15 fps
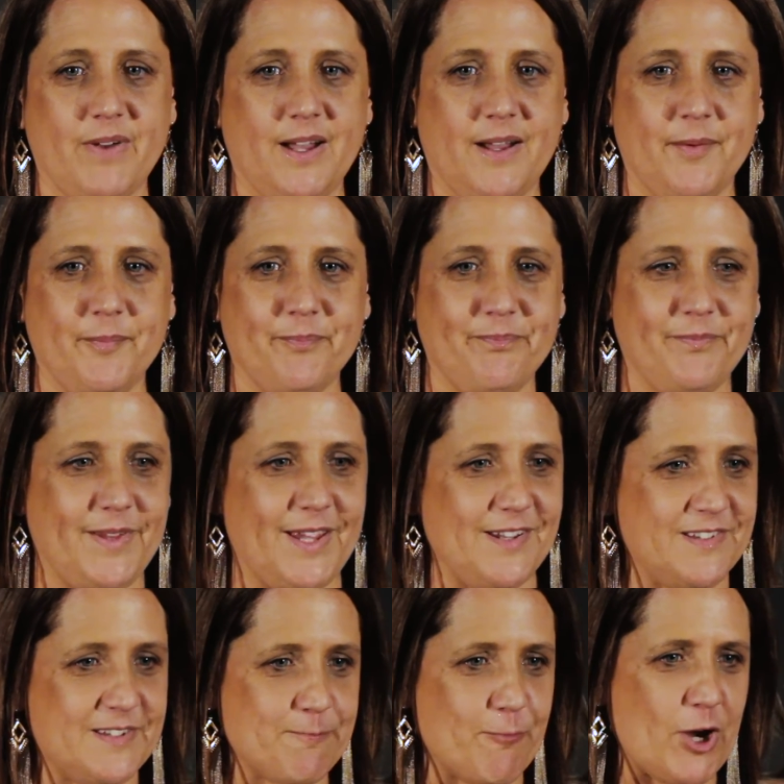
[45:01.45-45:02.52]
can
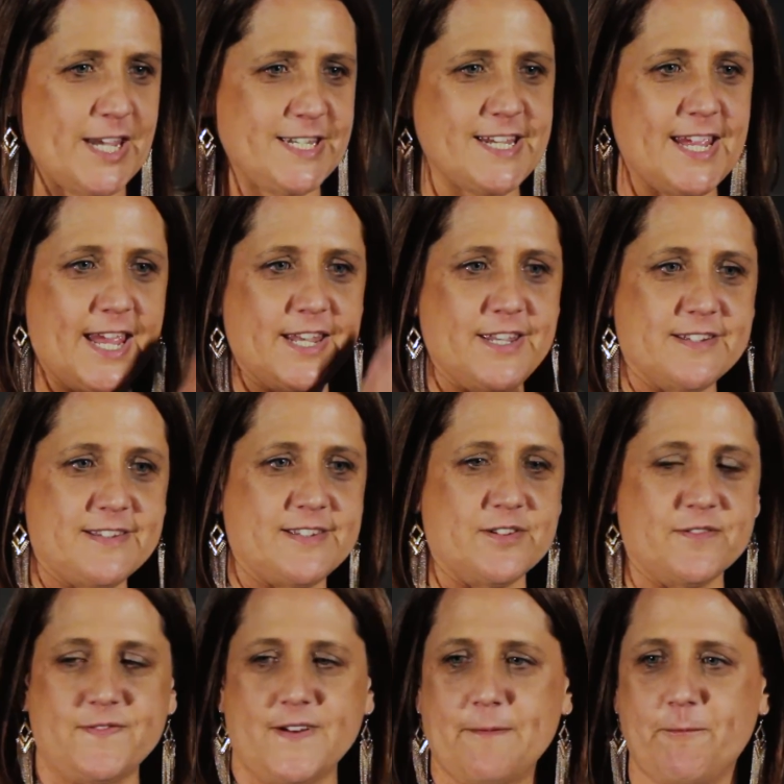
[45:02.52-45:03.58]
spray tan
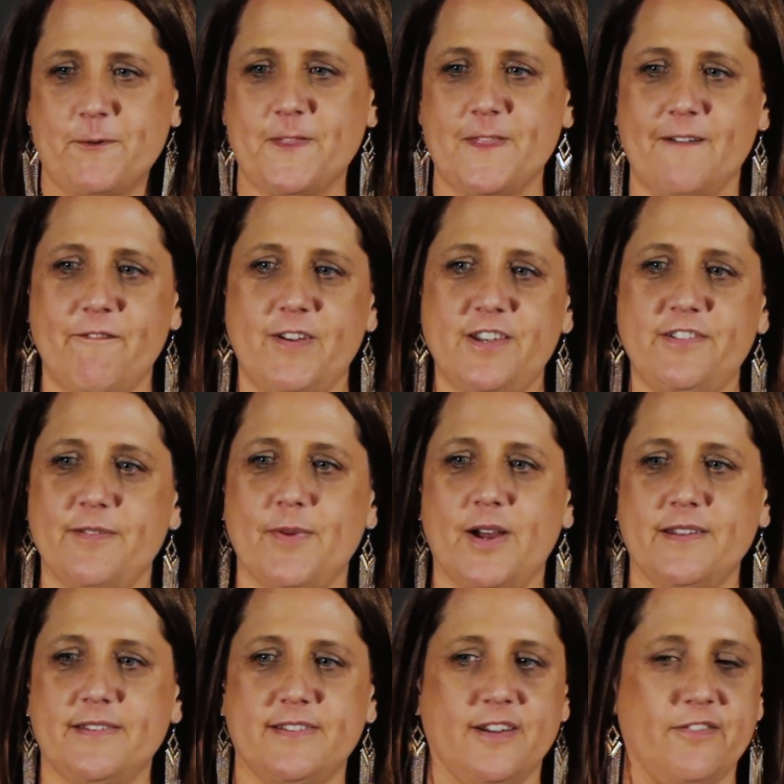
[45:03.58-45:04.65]
yourself up with that
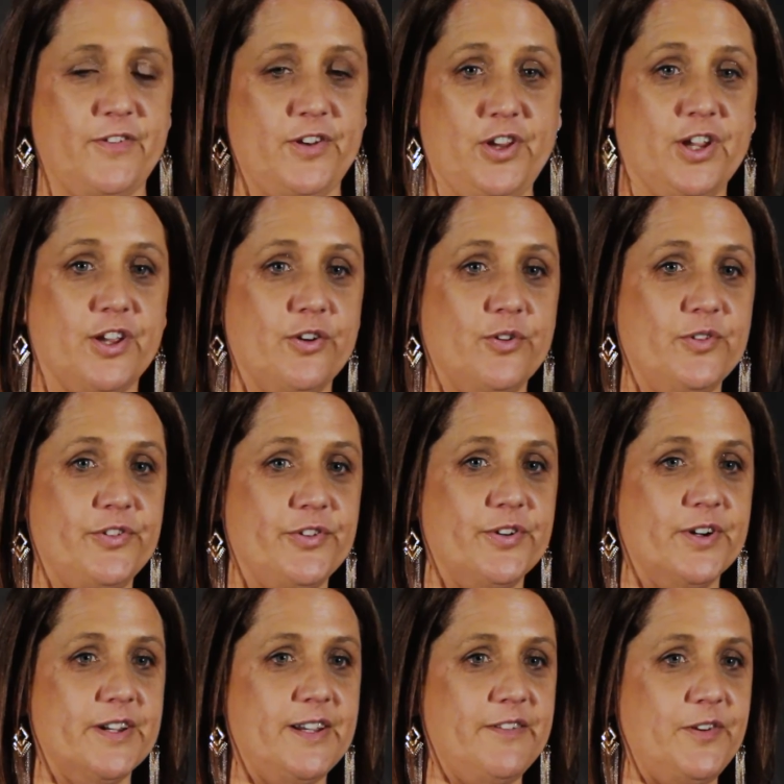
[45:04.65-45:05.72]
Vegemite stuff, and you can all do
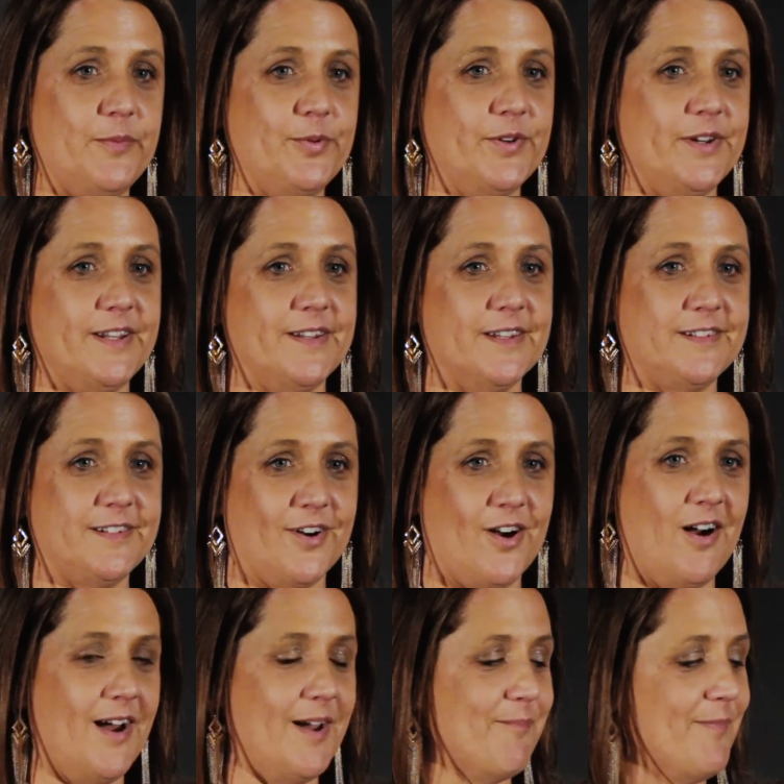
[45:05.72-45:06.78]
it if you put in the
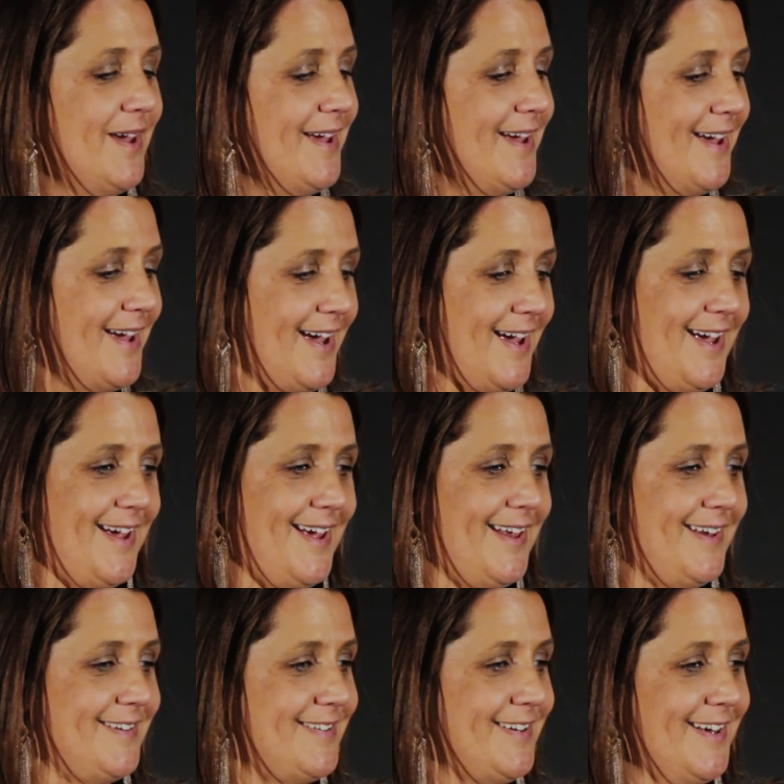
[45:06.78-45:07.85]
time
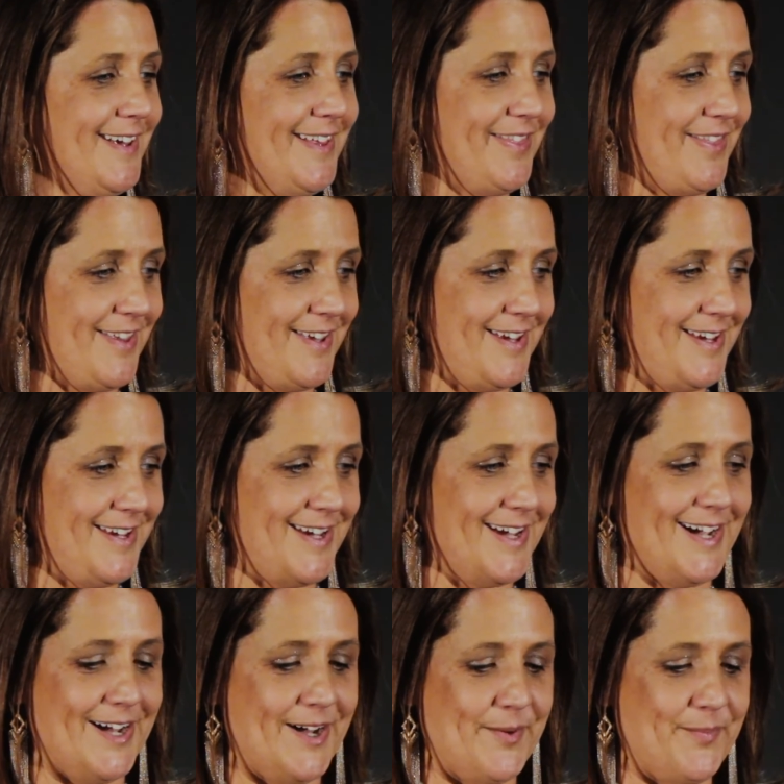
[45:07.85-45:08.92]
and the
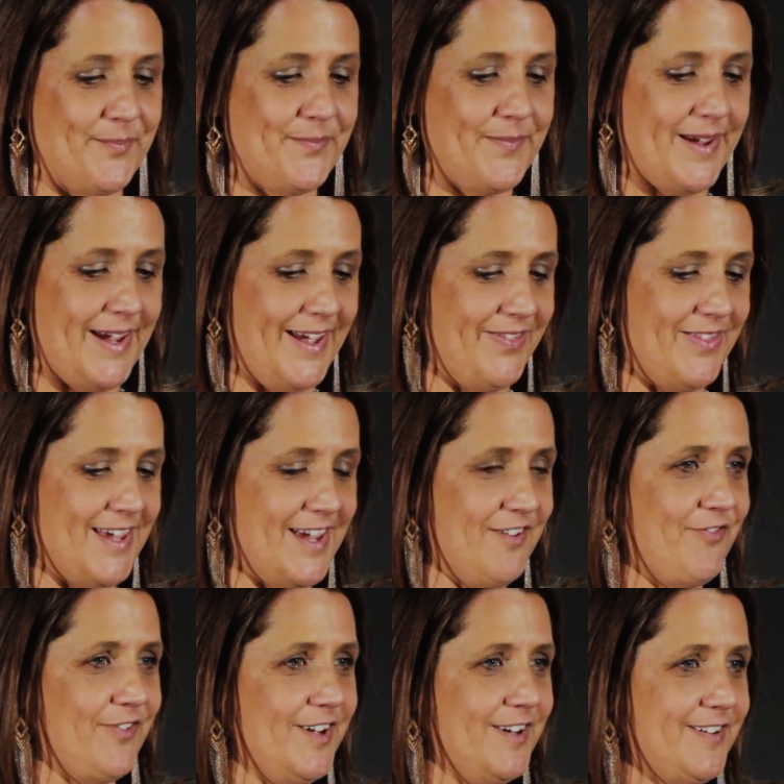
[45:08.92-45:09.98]

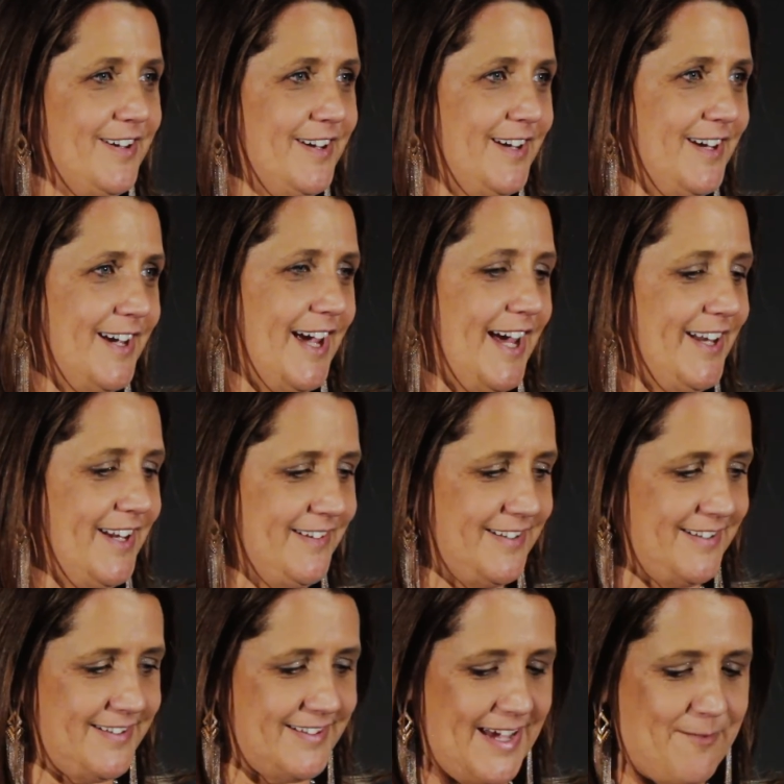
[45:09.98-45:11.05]
effort. And it's
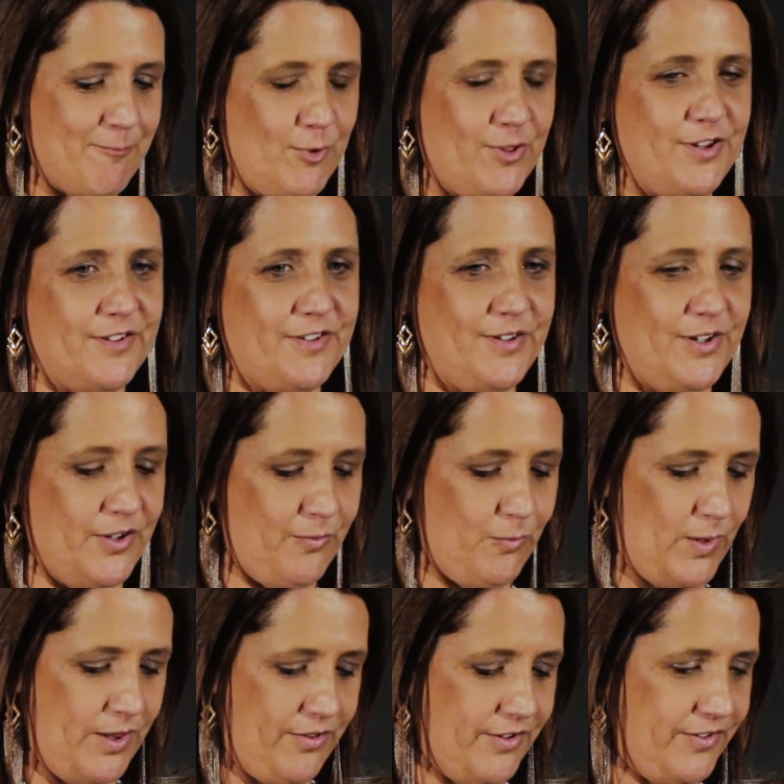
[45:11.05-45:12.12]
the same with
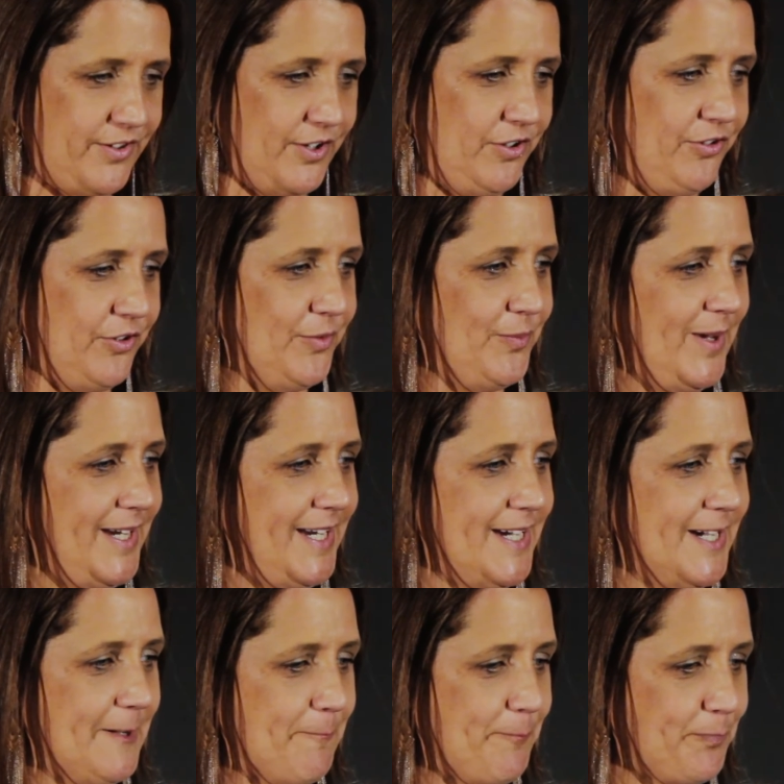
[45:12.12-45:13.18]
your social
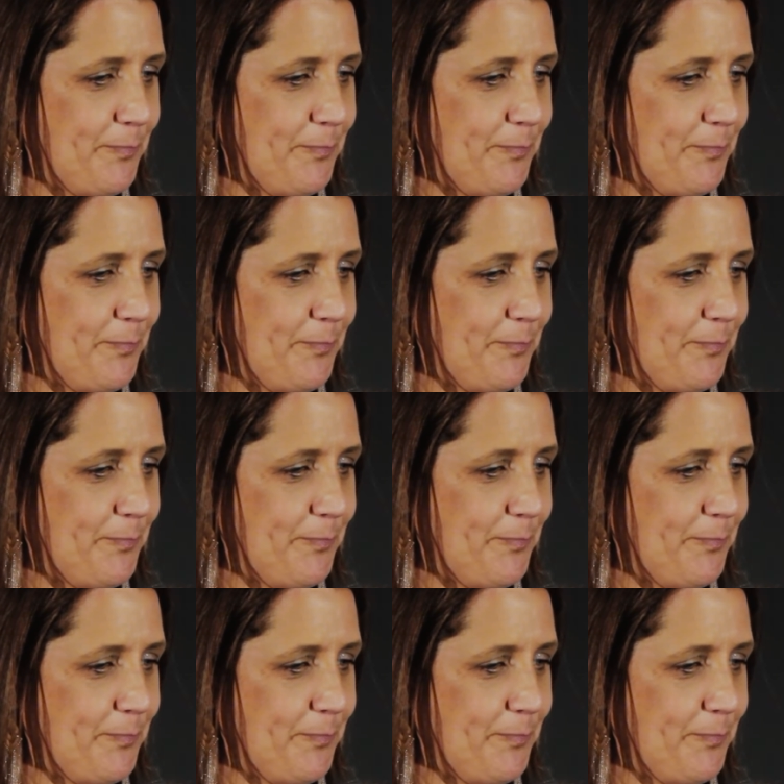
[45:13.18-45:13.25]
media.